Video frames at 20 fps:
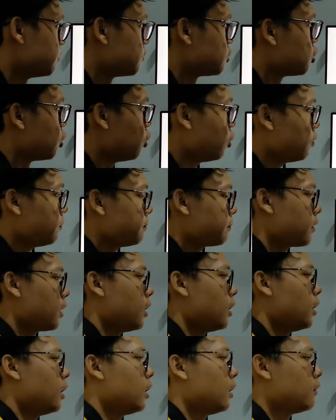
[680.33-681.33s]
So
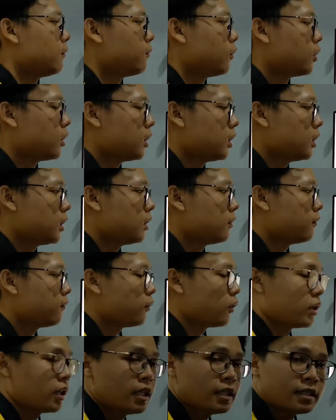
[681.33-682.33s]
for
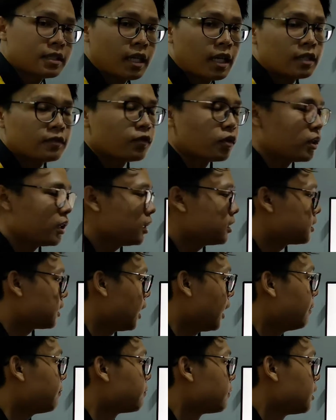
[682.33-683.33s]
this case, for this
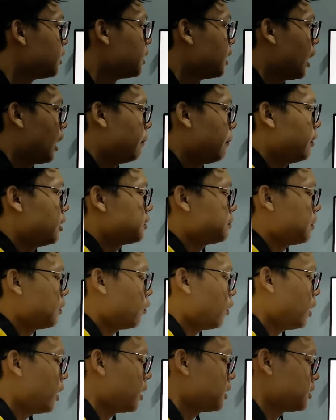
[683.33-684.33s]
lab,
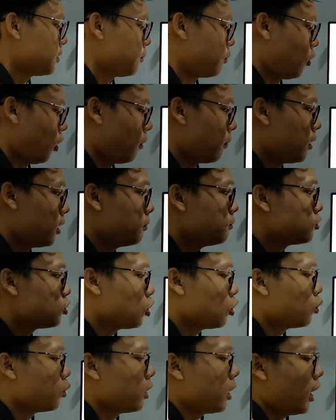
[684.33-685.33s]
MSB1 has a problem,
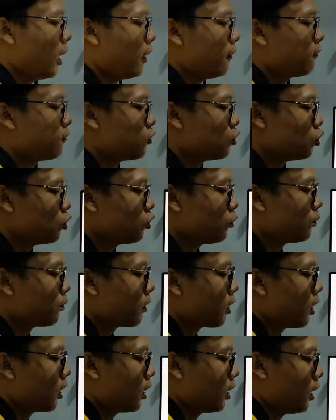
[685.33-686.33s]
so we have to
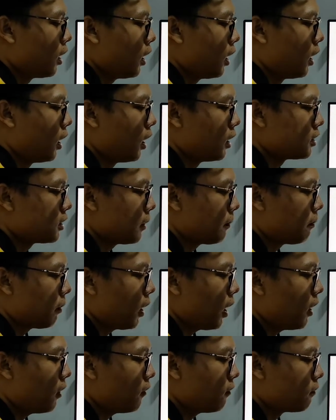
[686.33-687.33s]

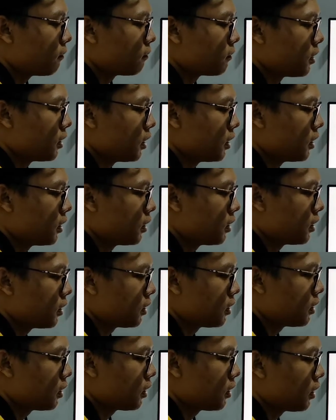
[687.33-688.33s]
supply
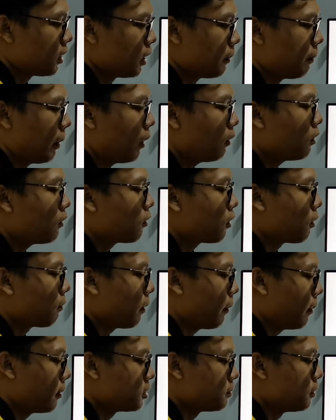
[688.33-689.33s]
the power
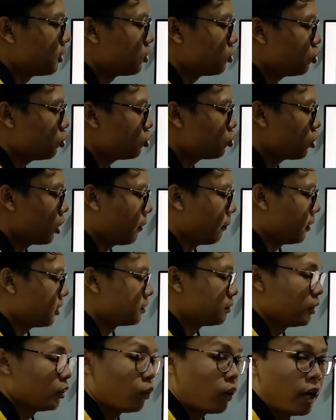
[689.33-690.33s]
from MSB2 to
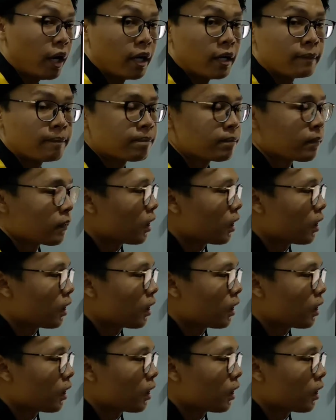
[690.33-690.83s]
MSB1.